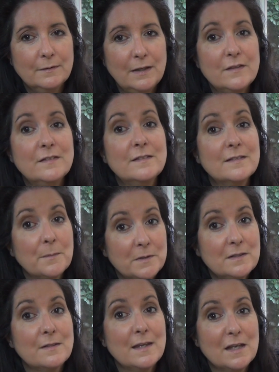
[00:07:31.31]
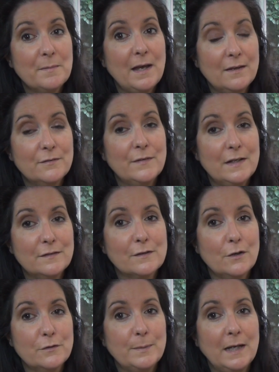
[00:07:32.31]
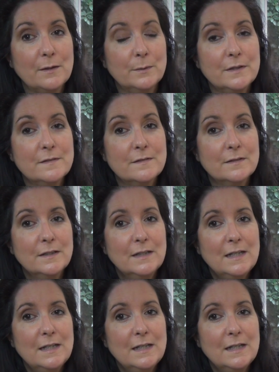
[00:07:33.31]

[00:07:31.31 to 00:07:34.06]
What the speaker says: and this is something to think about as Venus goes backwards,